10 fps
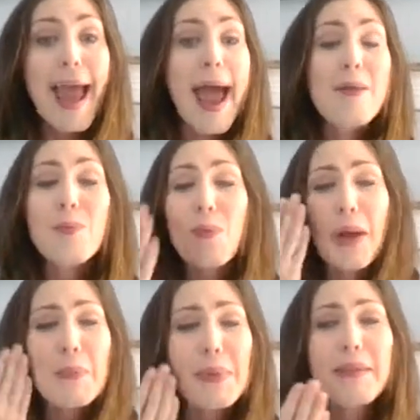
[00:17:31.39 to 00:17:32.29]
and
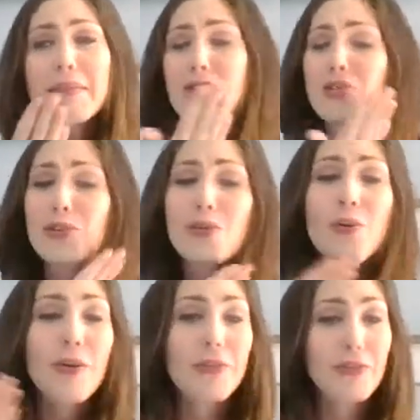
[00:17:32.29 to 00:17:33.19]
wiping the dirt
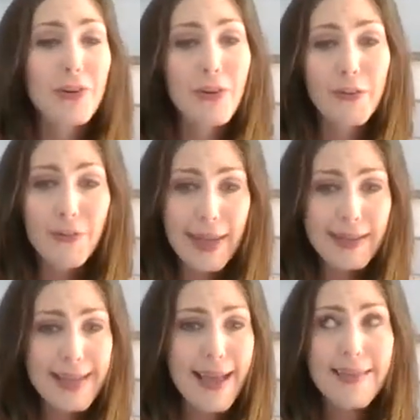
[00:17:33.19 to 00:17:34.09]
off of her
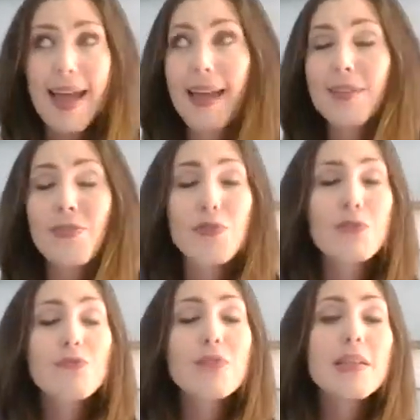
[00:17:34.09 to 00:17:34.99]
face at the end of a
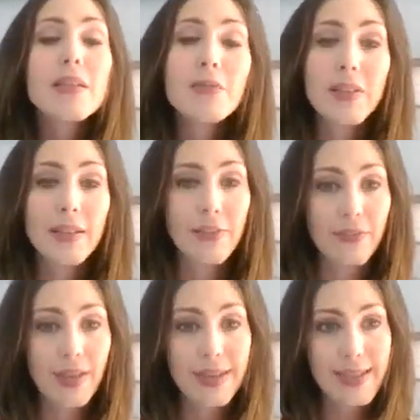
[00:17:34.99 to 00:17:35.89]
really, really
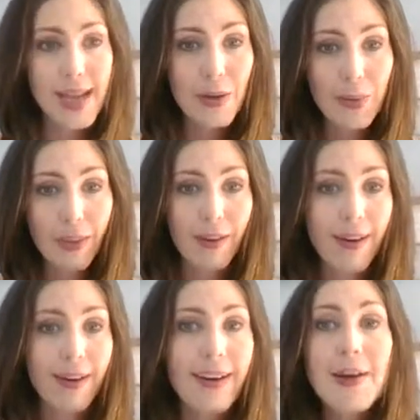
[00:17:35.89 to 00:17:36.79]
fun day with
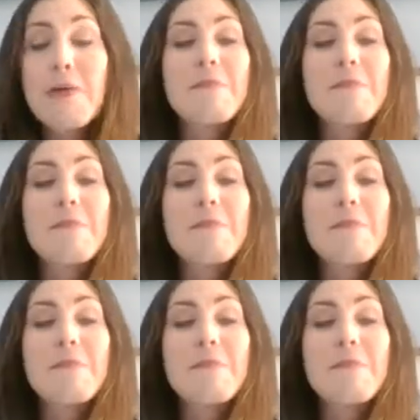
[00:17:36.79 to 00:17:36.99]
her.